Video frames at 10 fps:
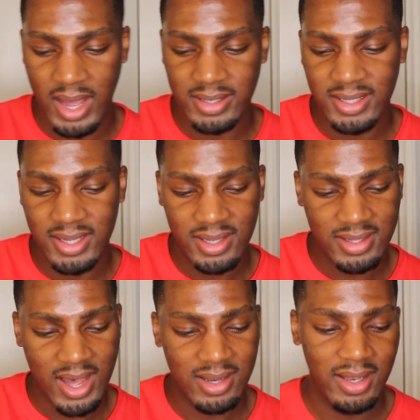did
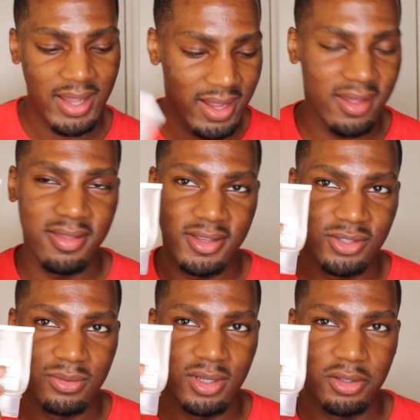kind of like
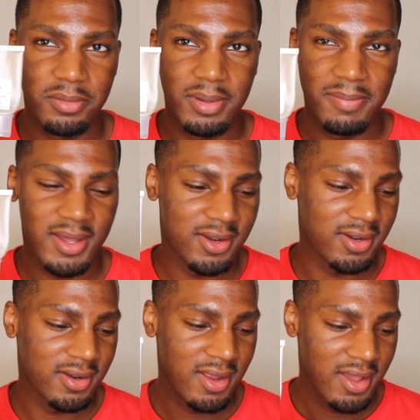this one a little bit
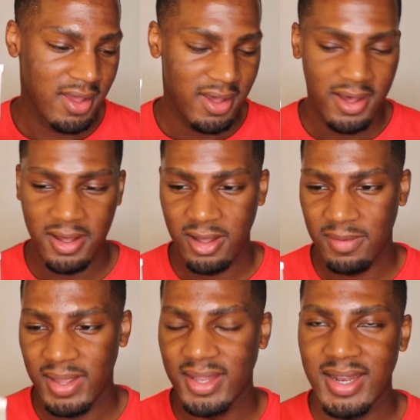better.
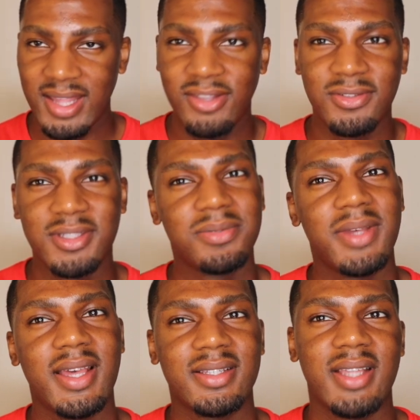And then I use this
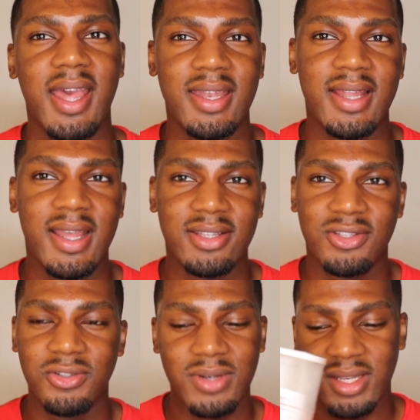one at night
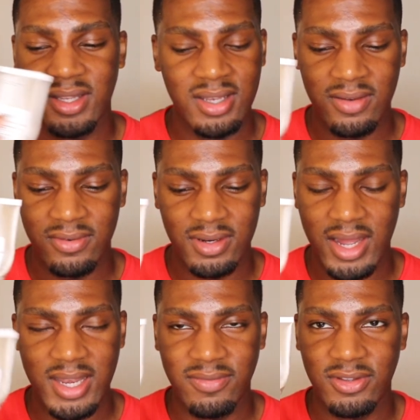too. I
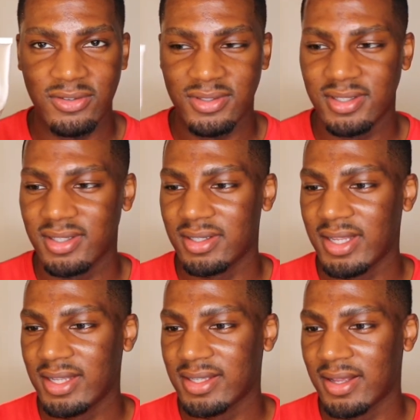never used this in the
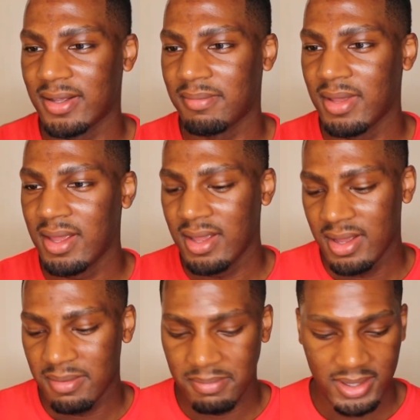daytime.
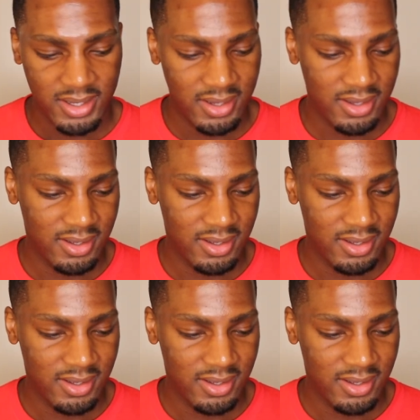But